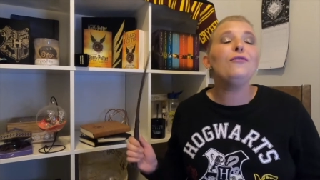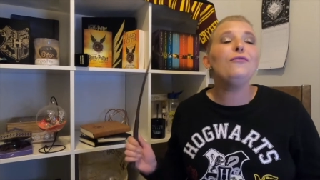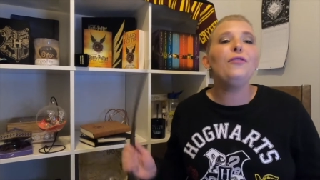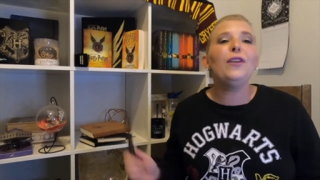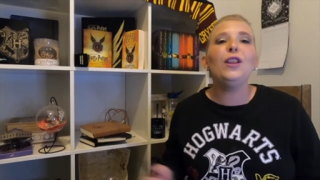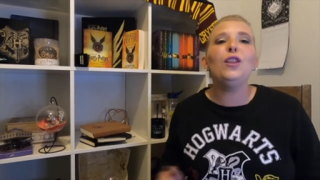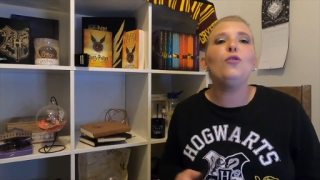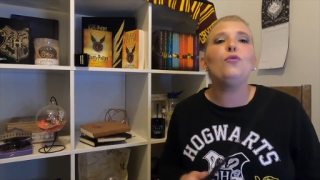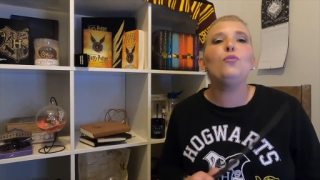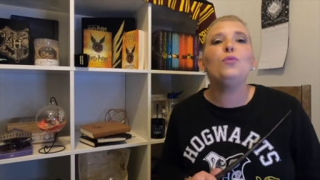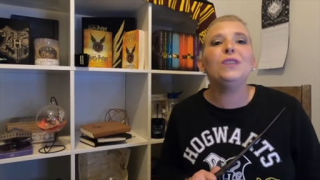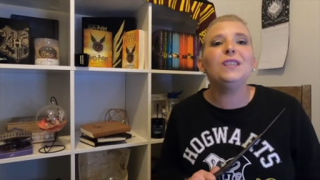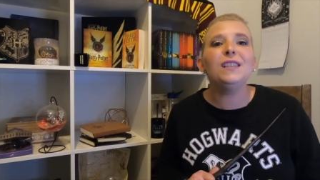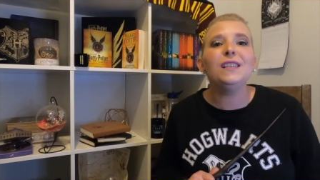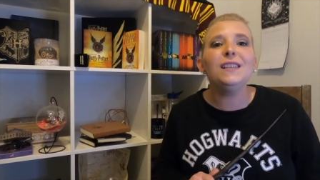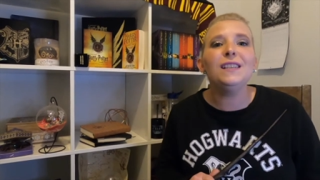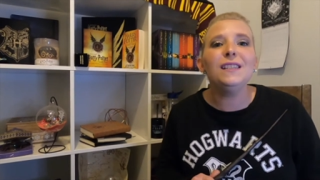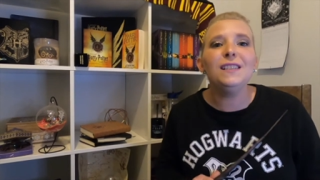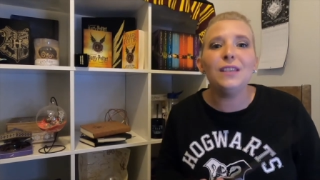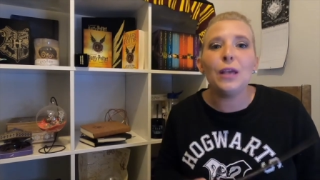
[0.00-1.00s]
fellow
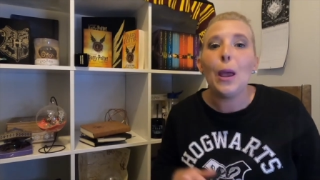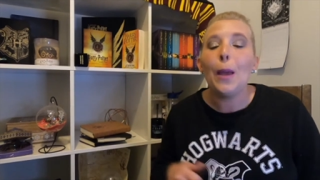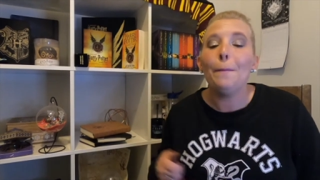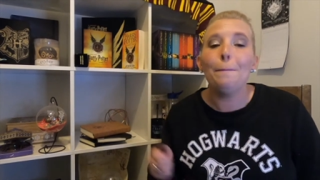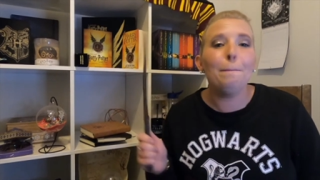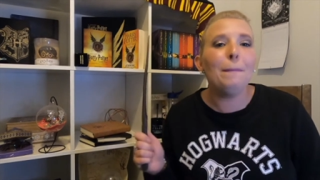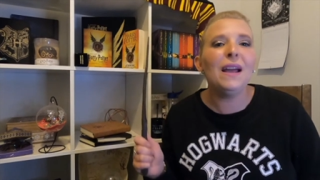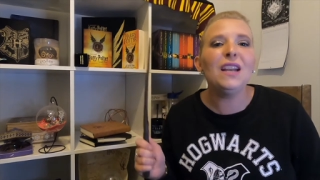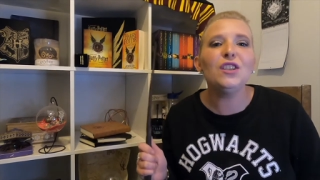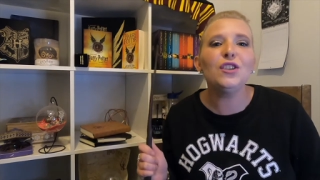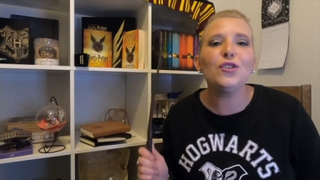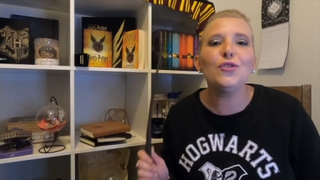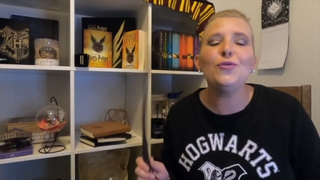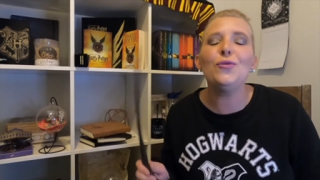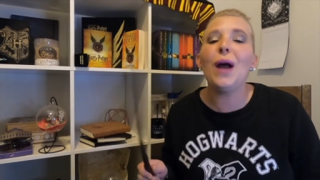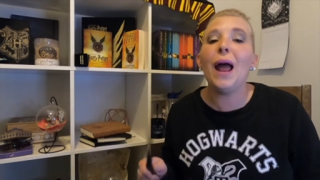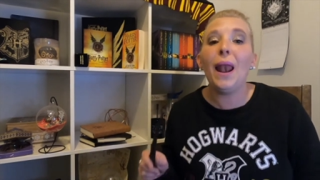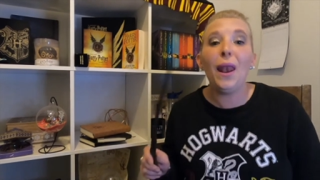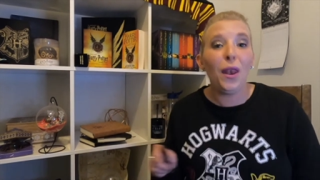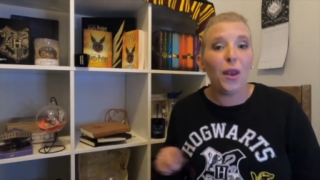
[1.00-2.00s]
wizards,
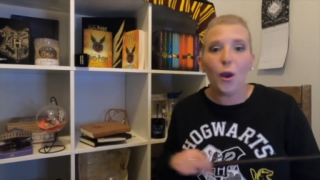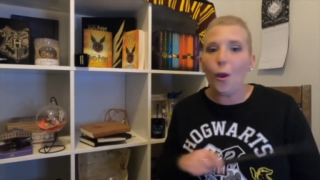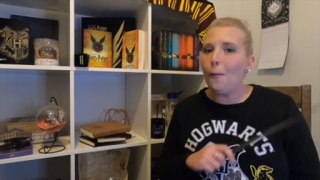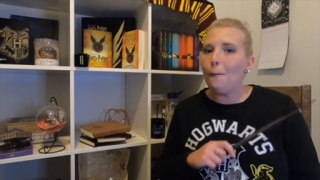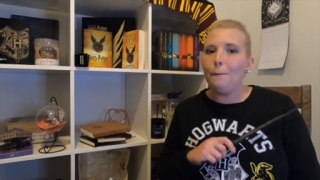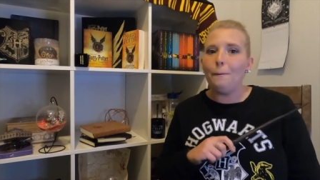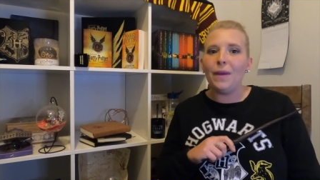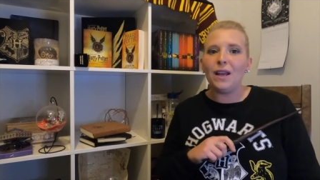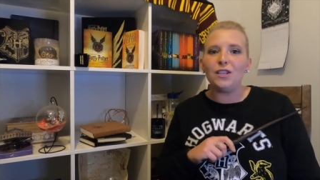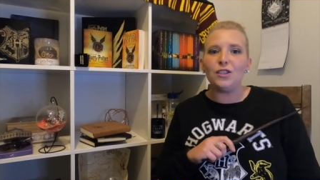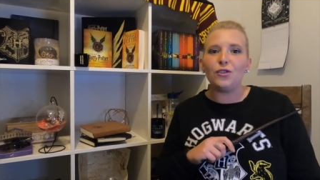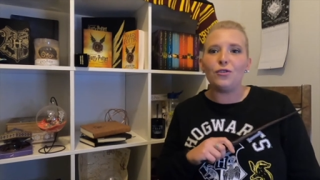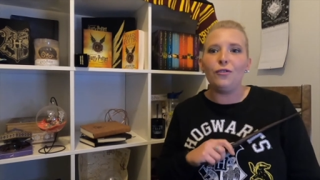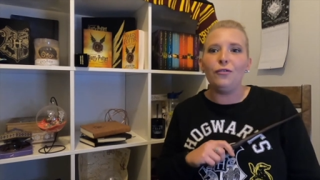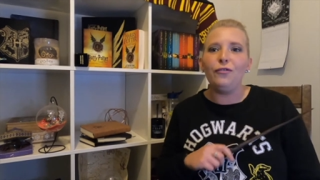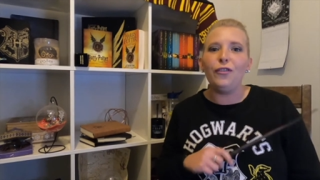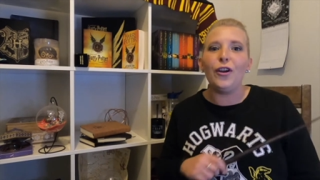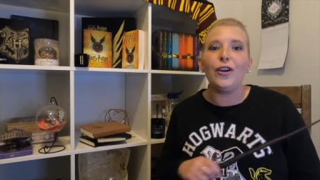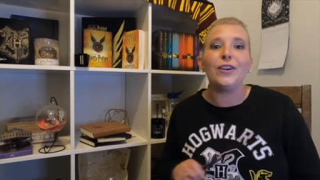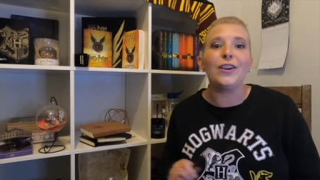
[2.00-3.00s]
magical and non magical
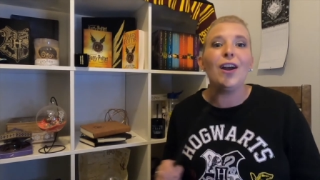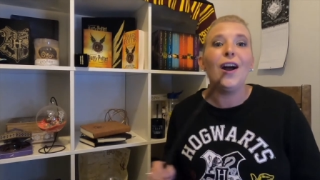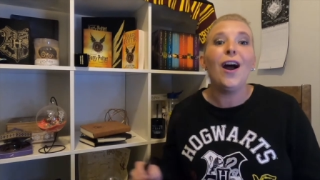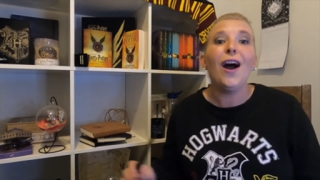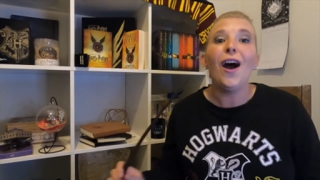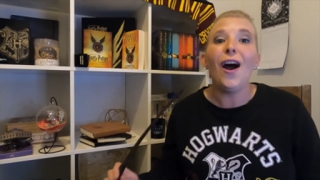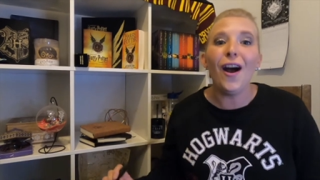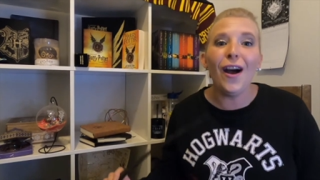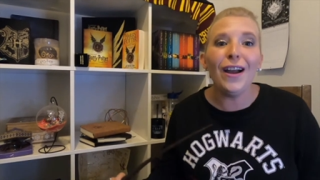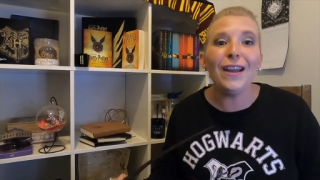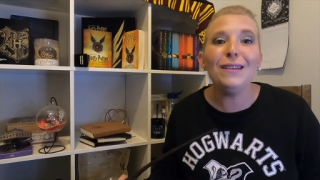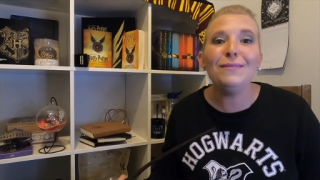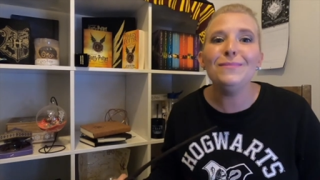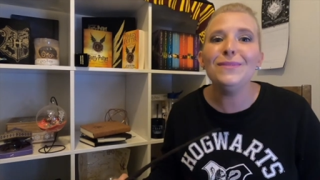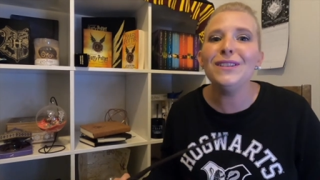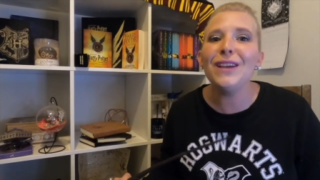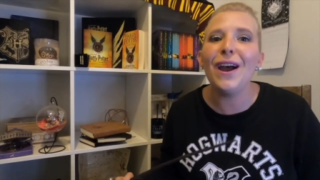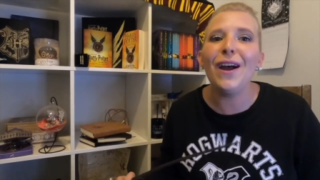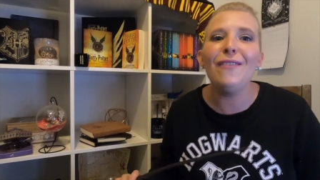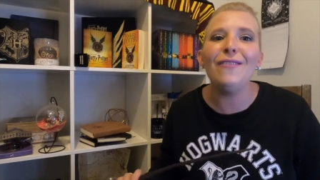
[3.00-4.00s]
folk. I am
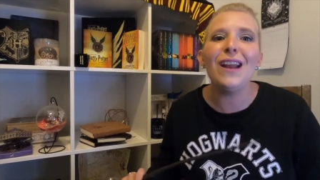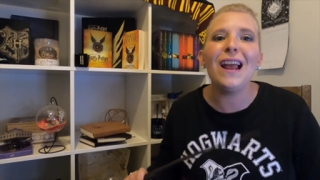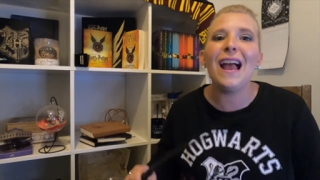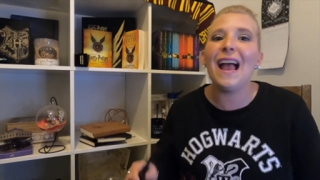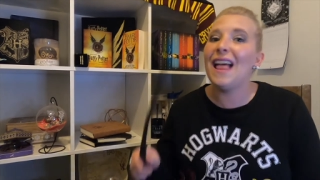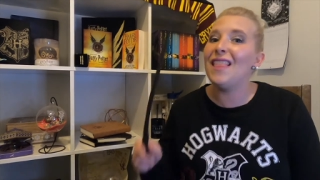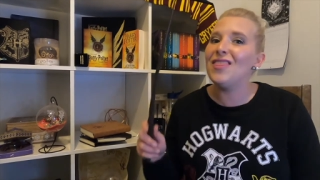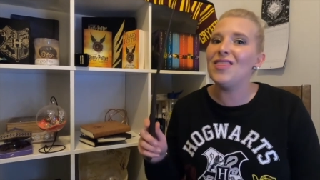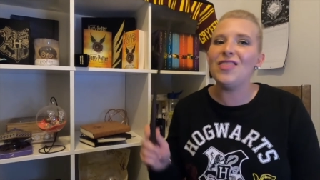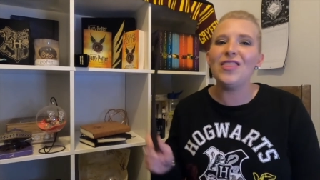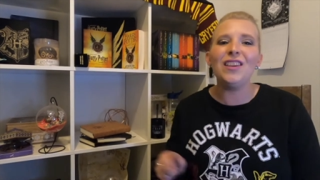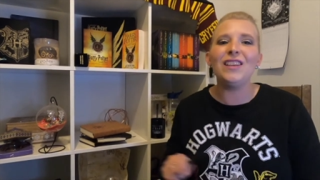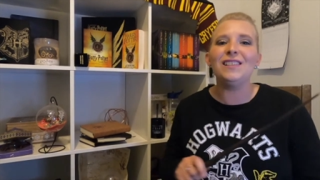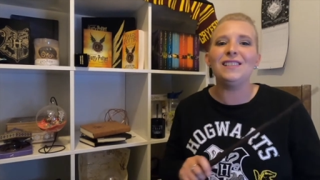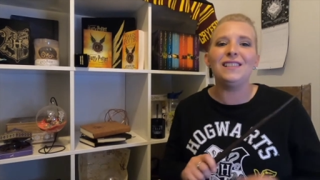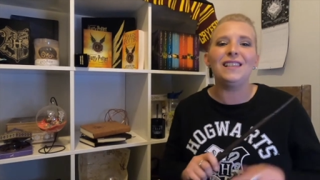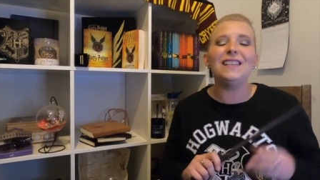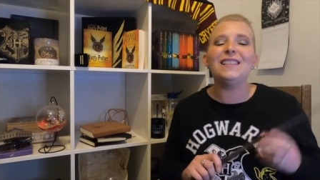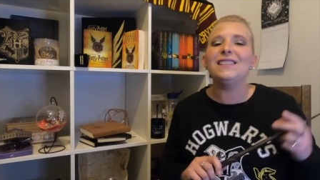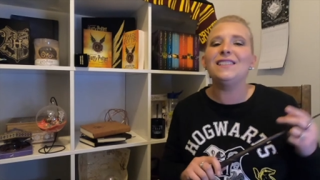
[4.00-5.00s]
Tara, and
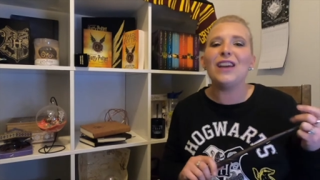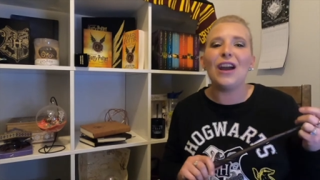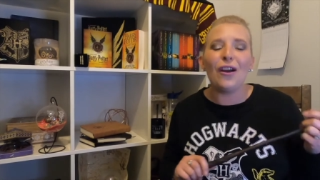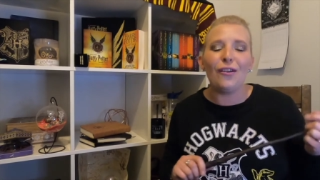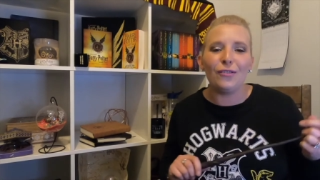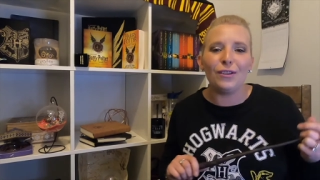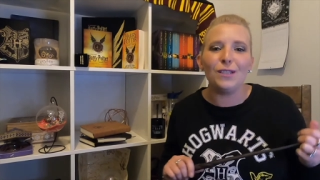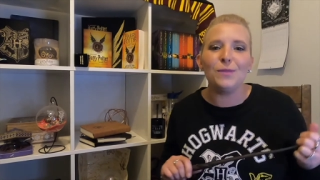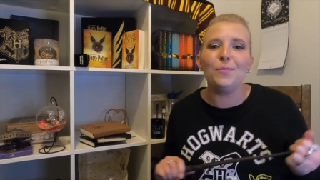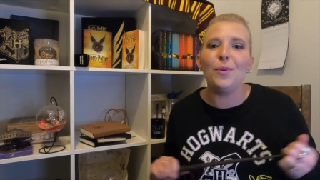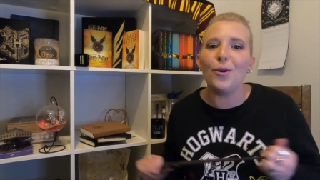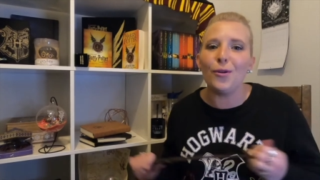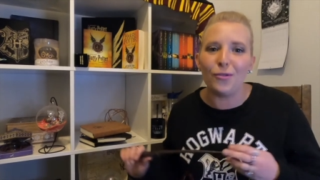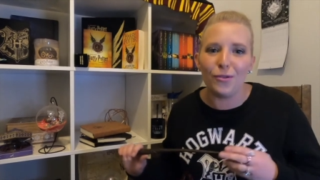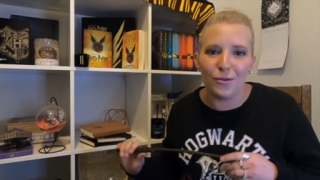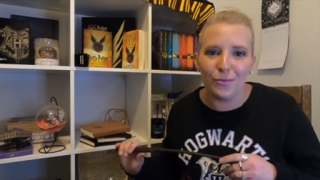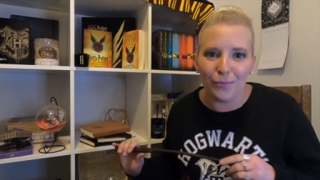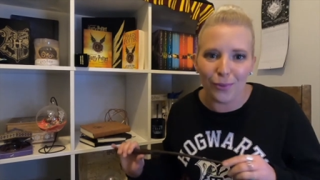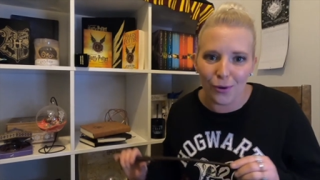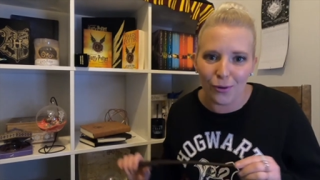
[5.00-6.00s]
this is Tara's Potter
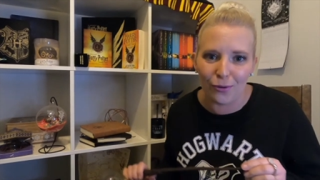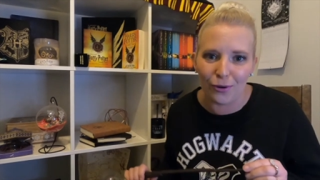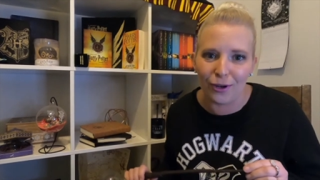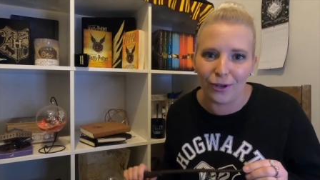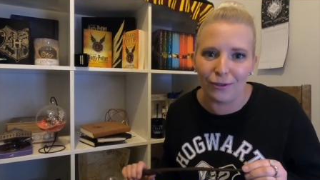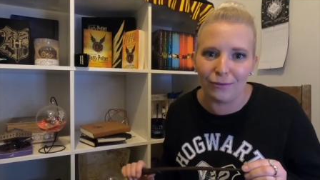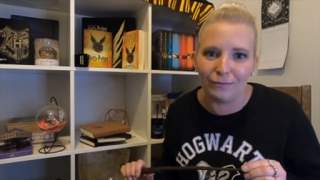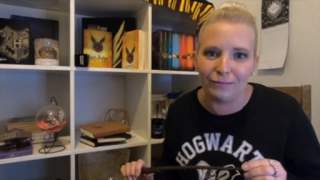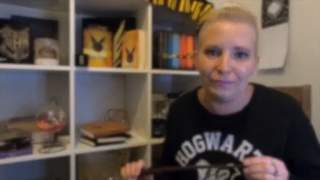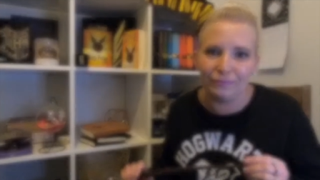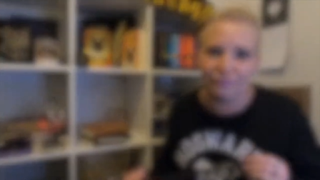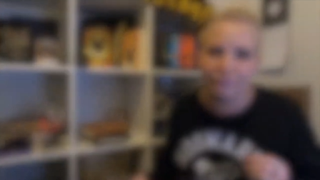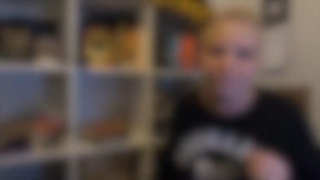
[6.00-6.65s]
Emporium.